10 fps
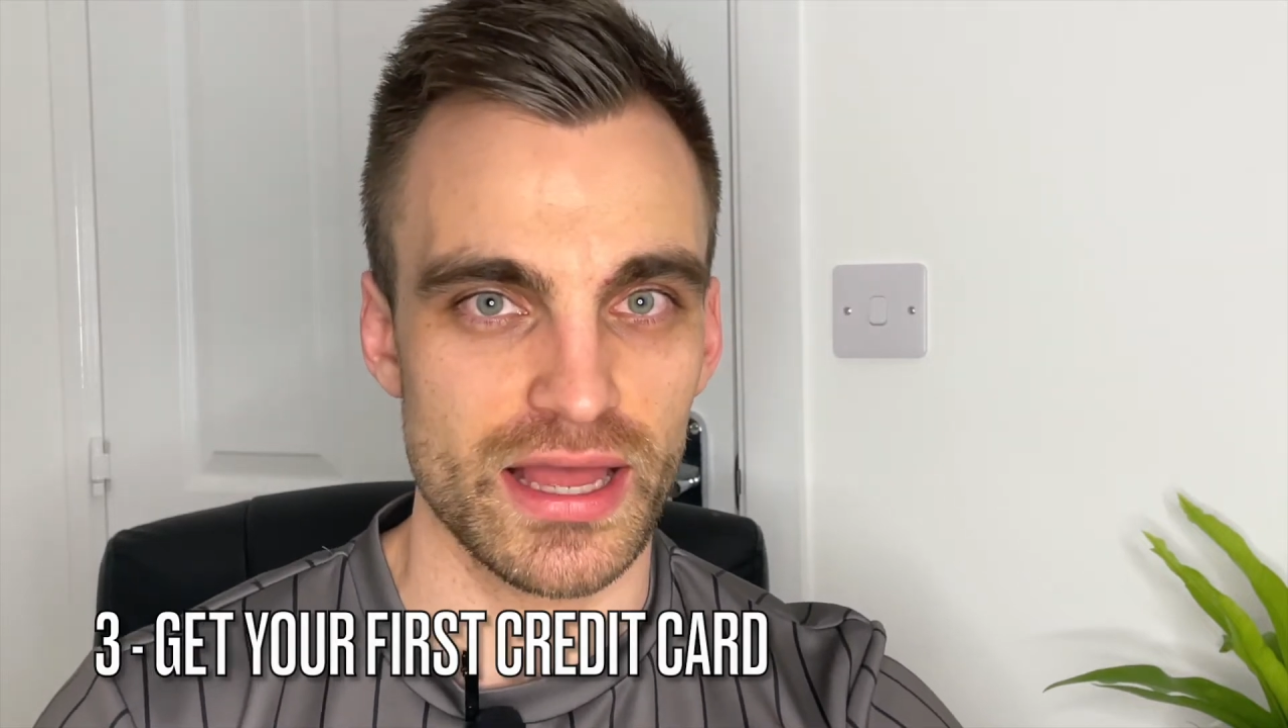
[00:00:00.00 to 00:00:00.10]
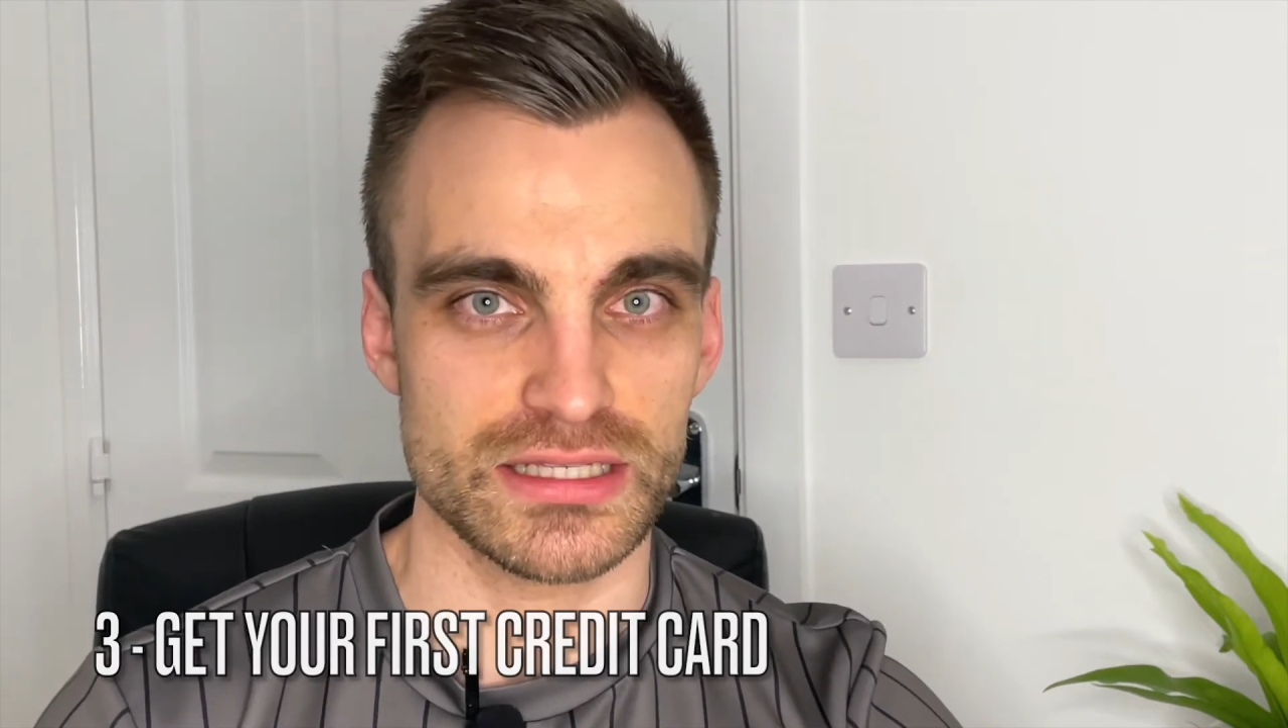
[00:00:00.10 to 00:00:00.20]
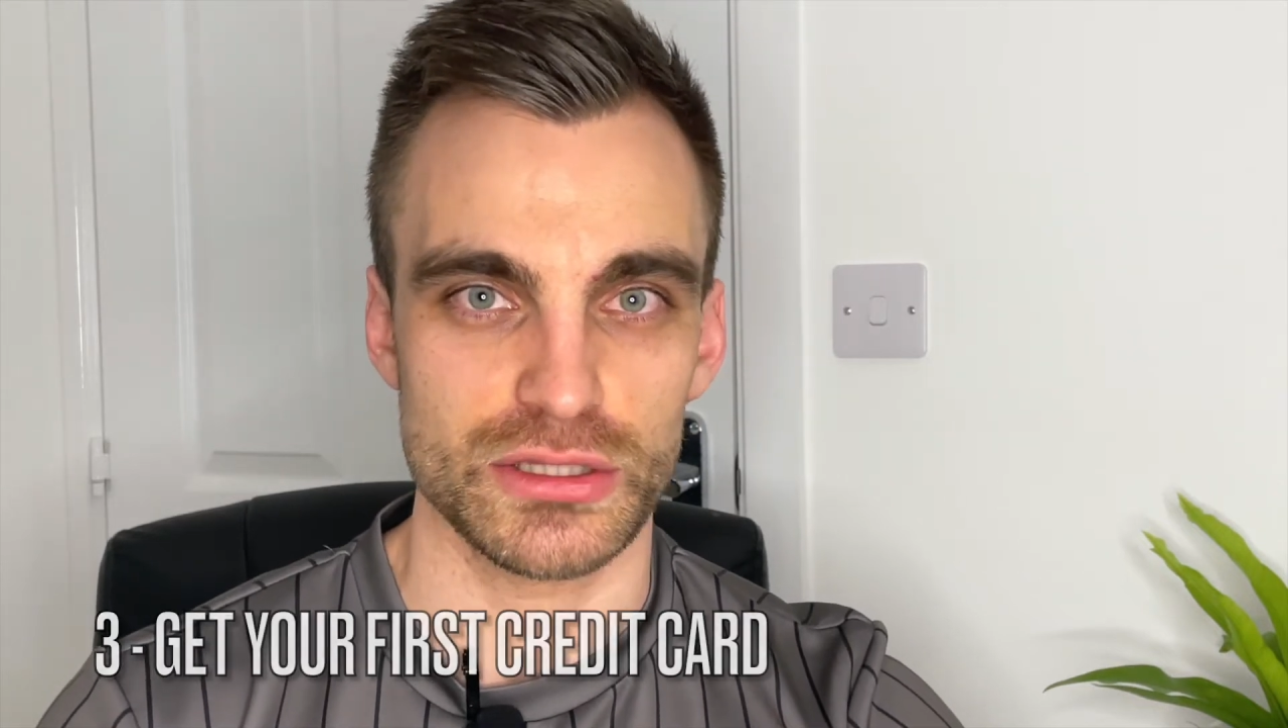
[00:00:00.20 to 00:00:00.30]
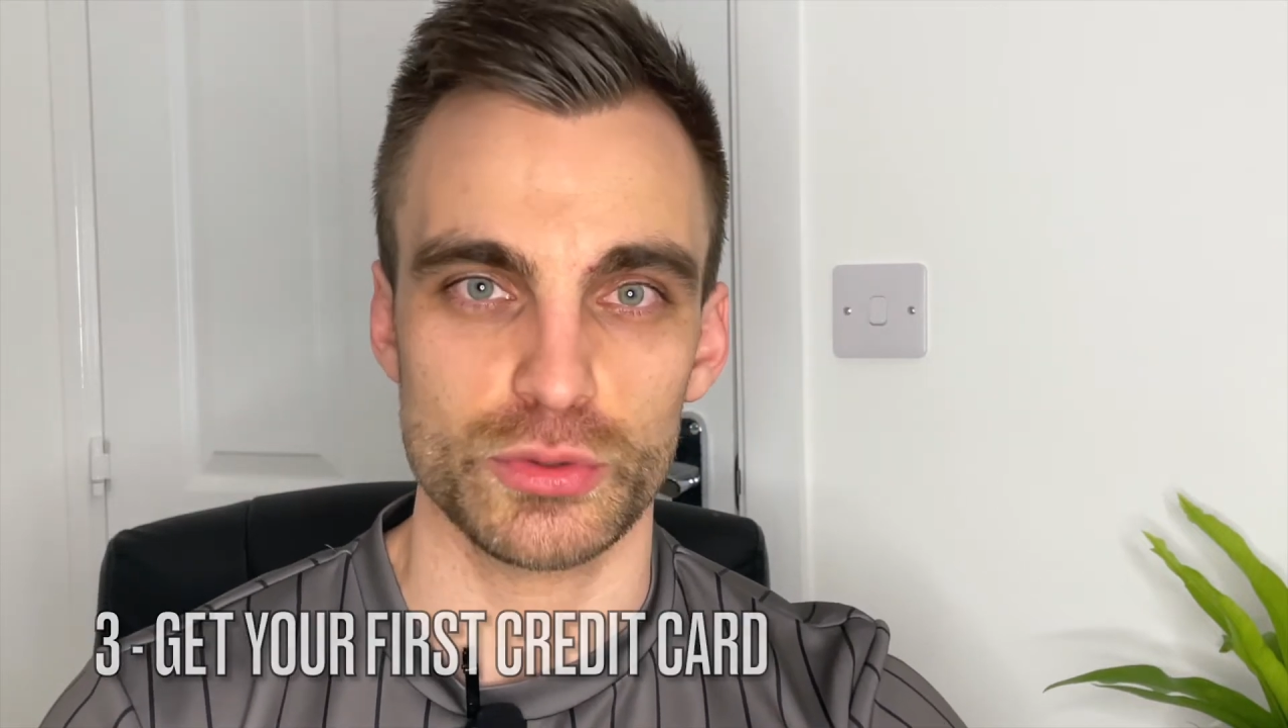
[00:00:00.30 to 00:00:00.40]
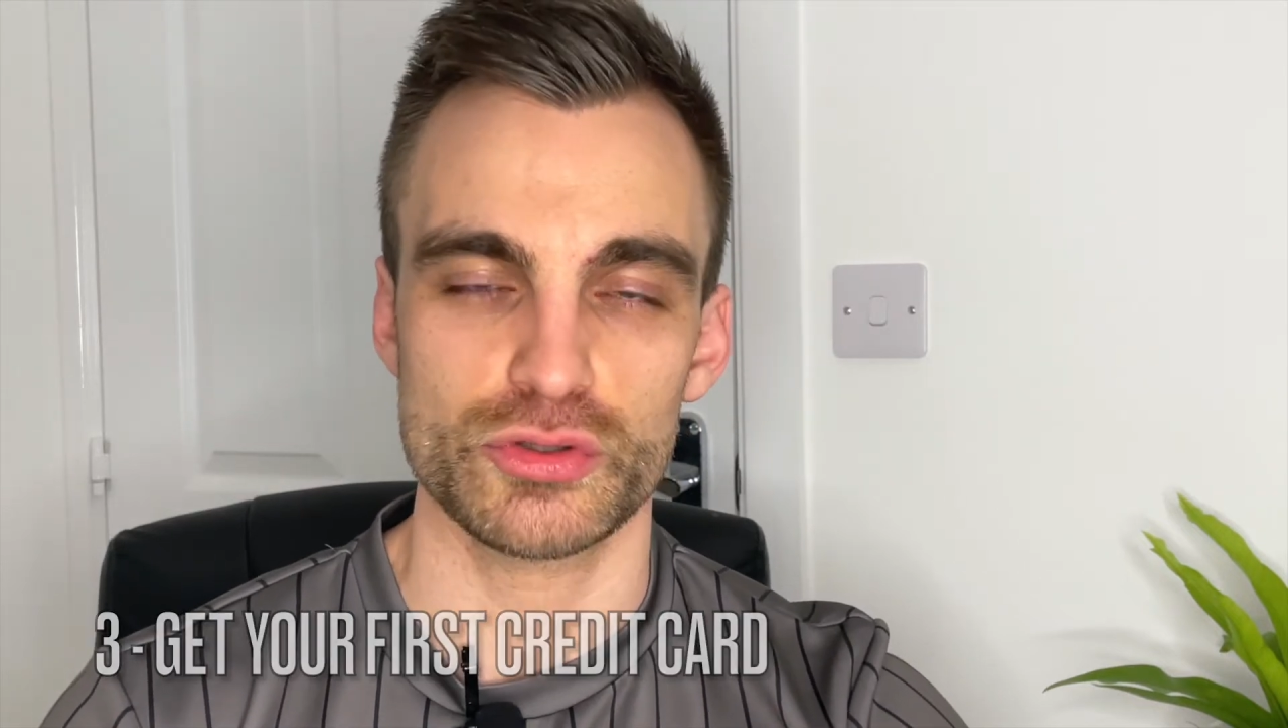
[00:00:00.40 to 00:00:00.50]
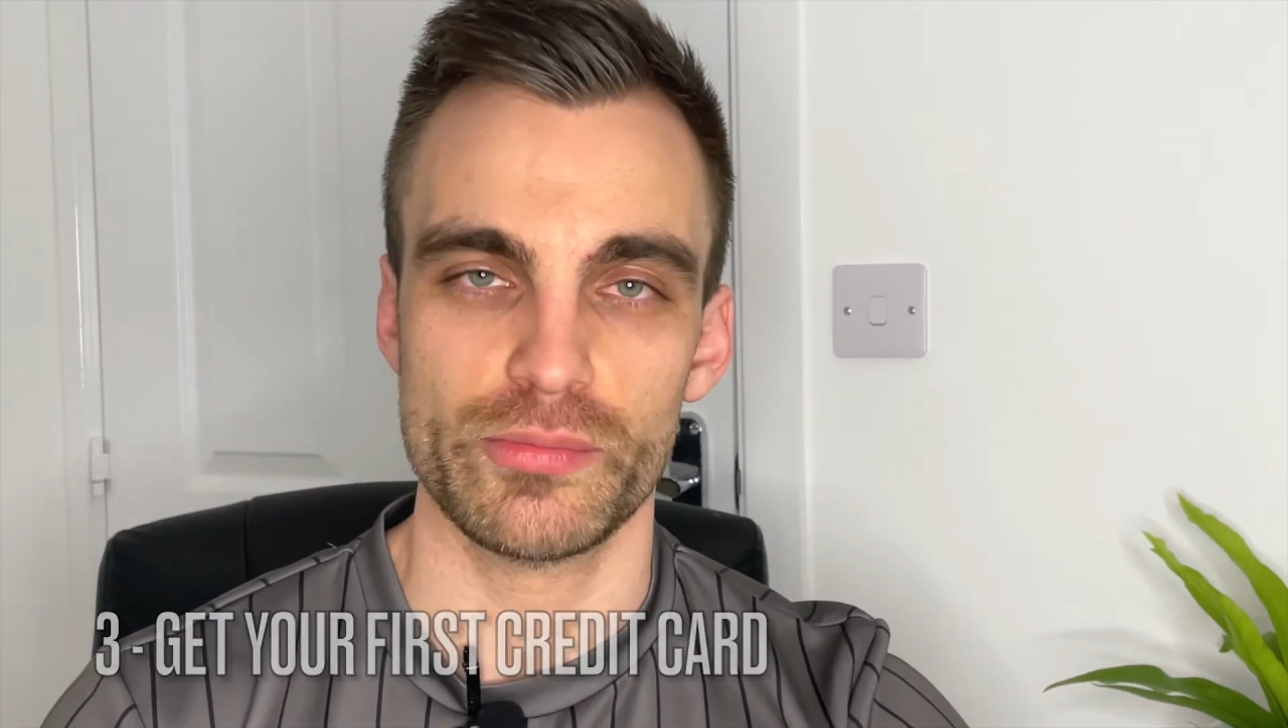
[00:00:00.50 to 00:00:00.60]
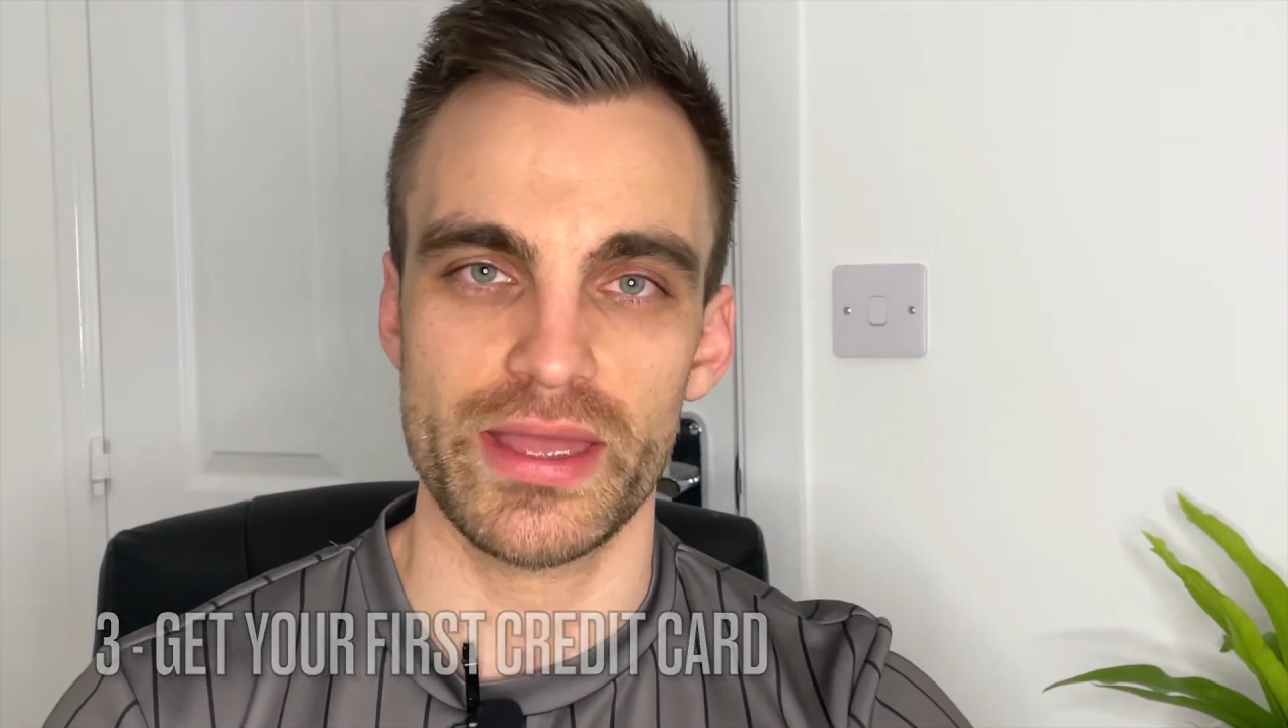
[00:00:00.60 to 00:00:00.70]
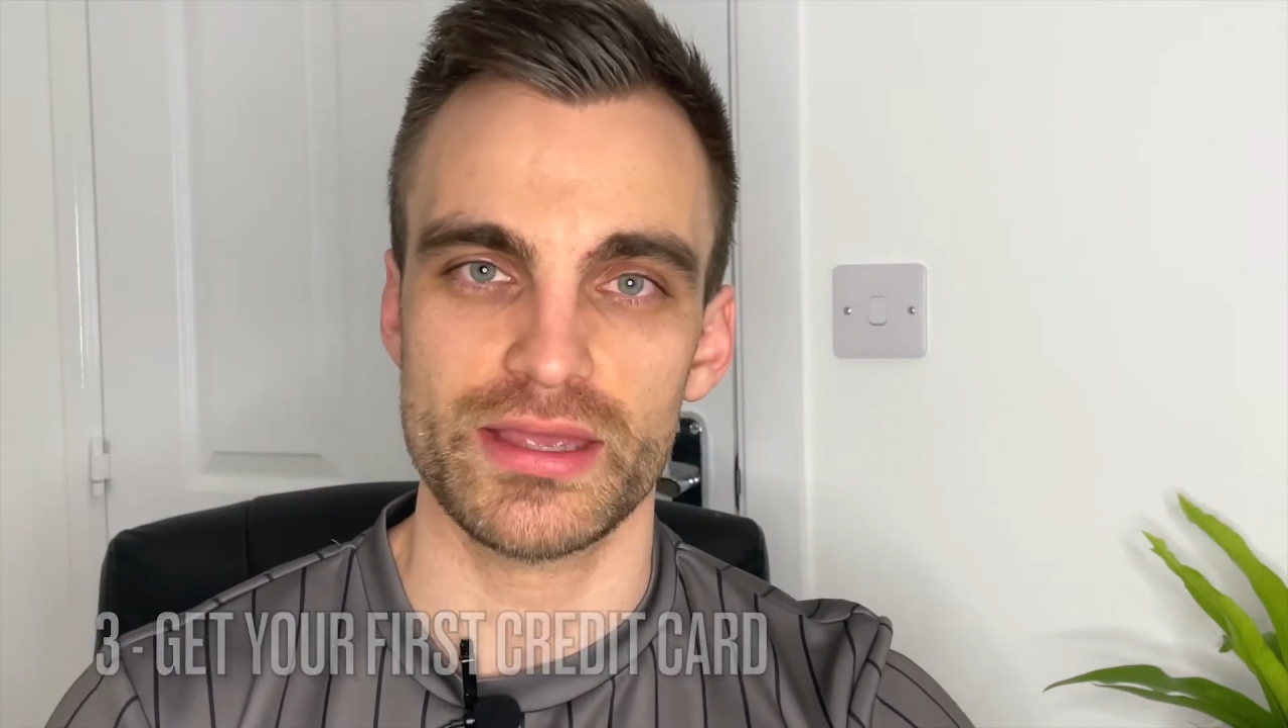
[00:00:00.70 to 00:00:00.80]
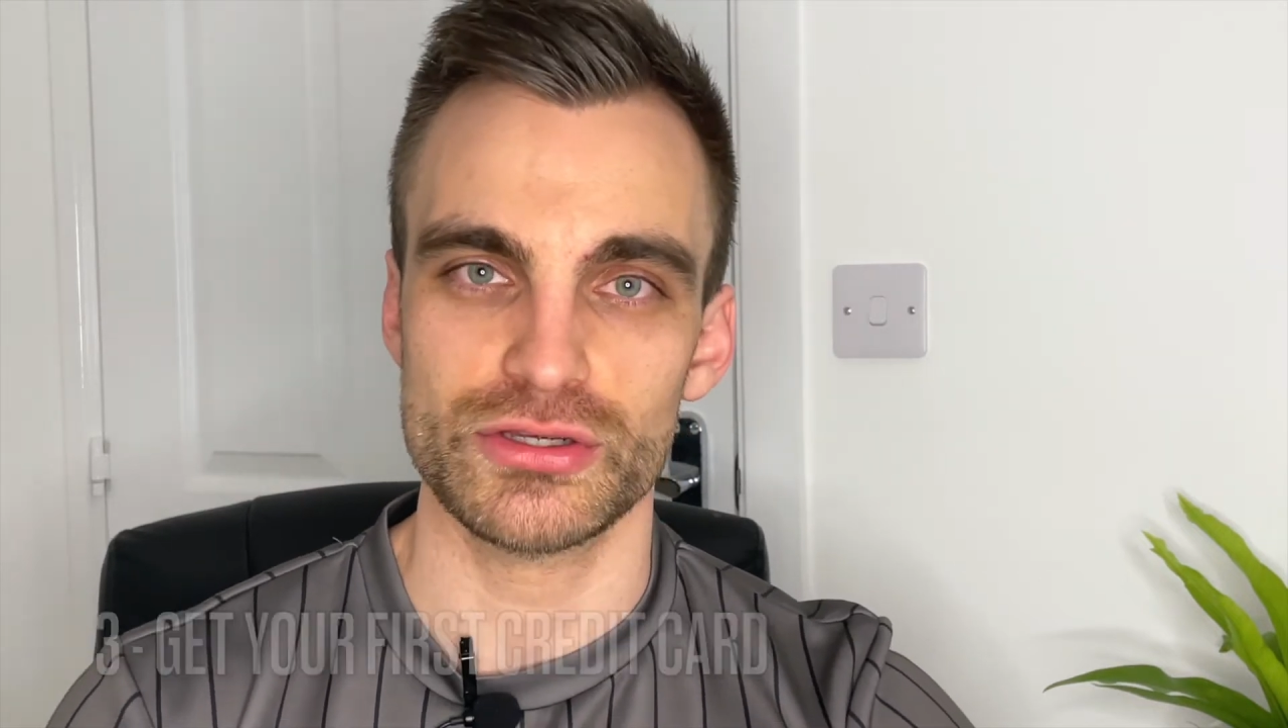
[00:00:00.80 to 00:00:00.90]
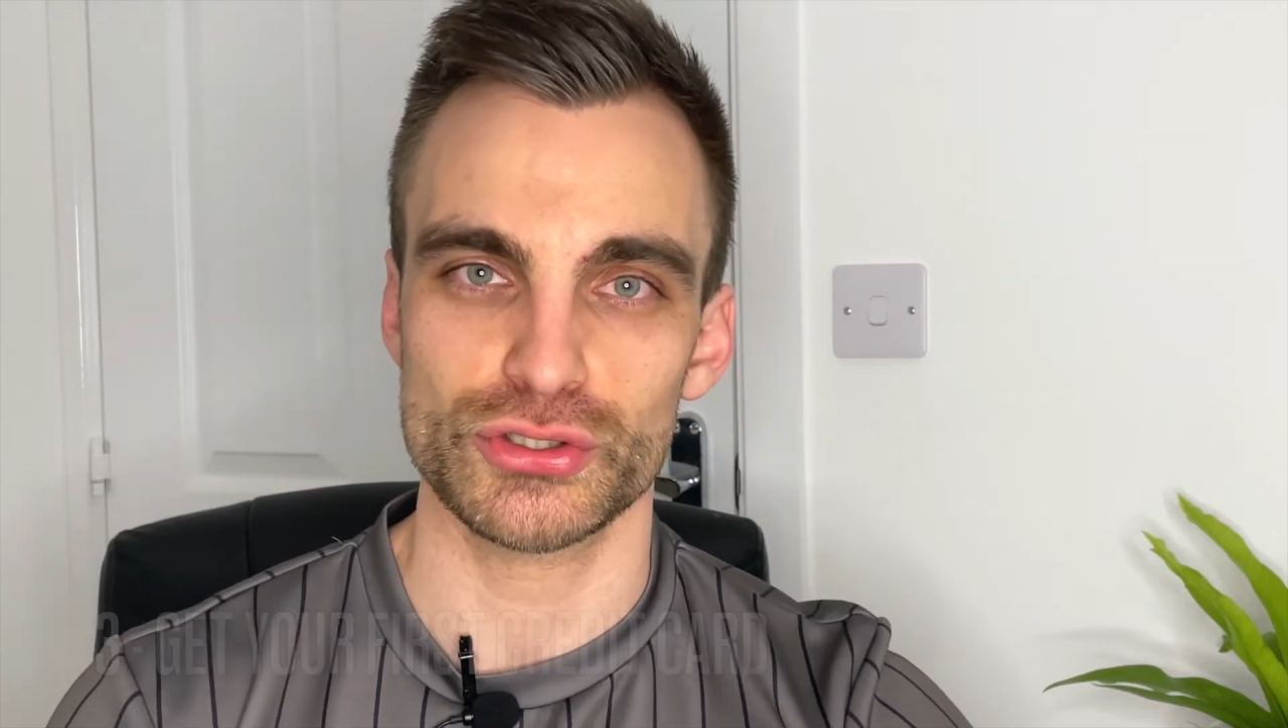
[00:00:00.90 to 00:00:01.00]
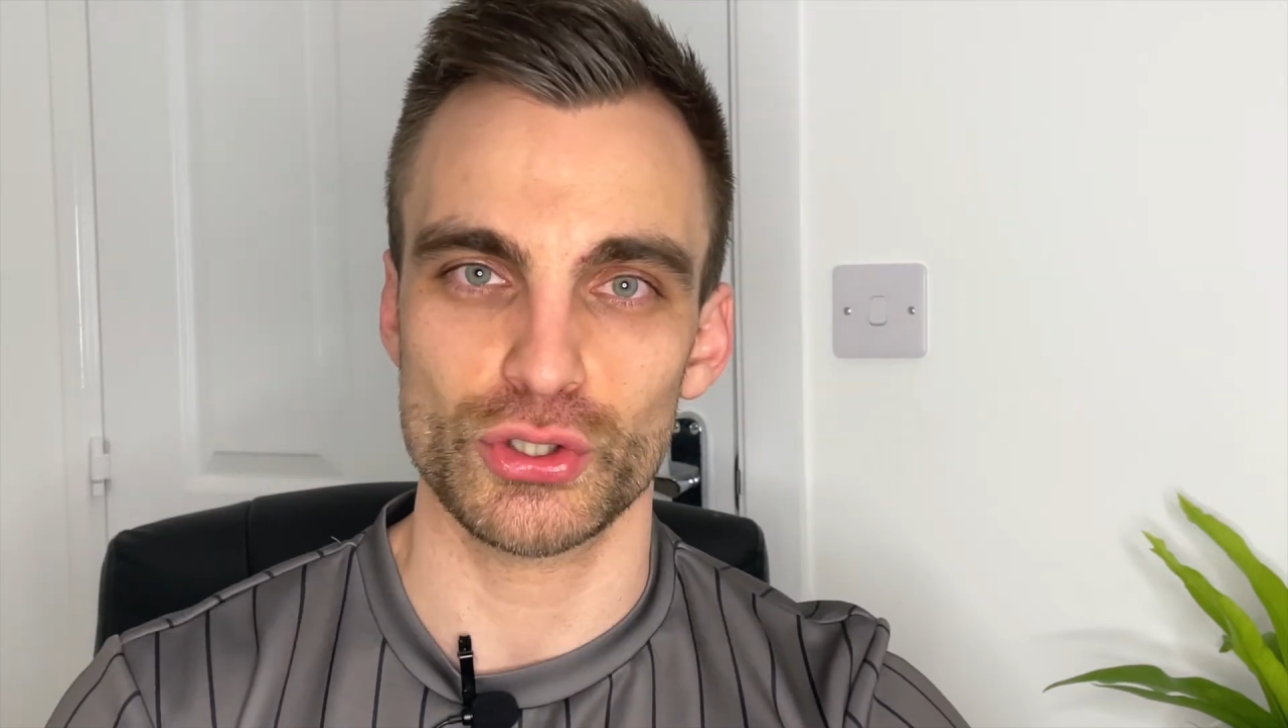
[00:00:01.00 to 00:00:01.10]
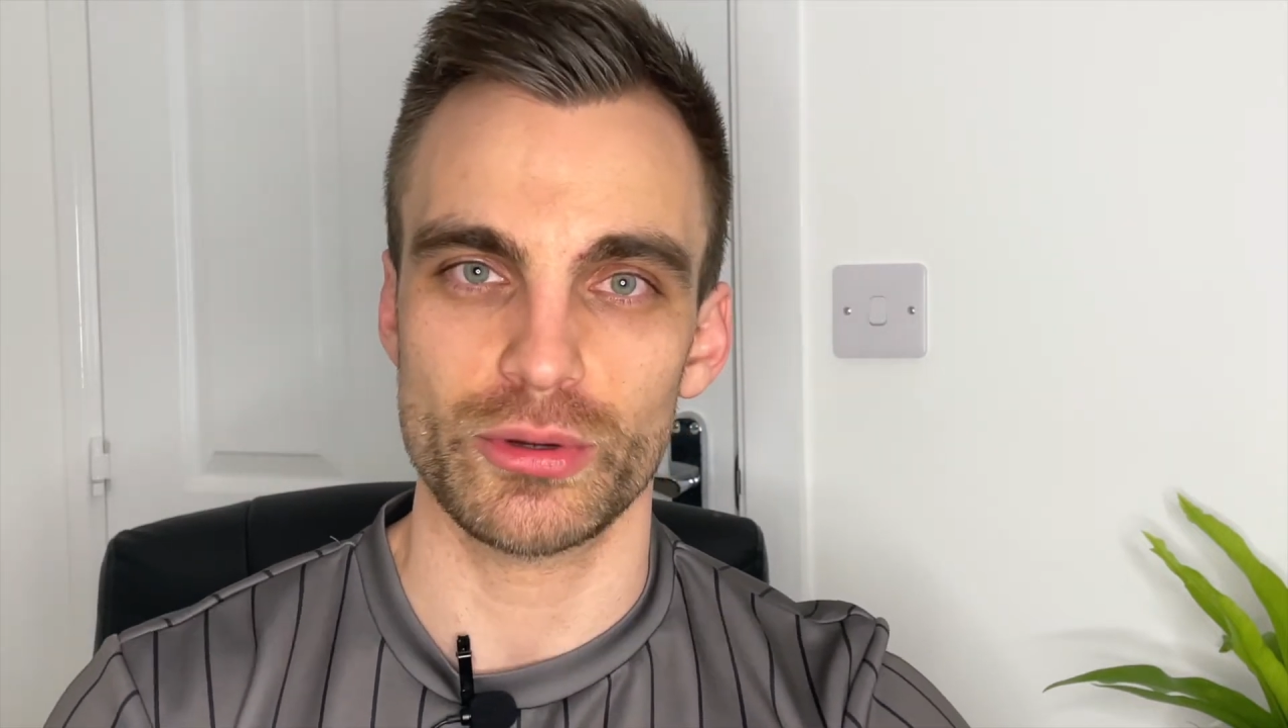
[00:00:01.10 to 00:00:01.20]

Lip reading: as long as we're making sure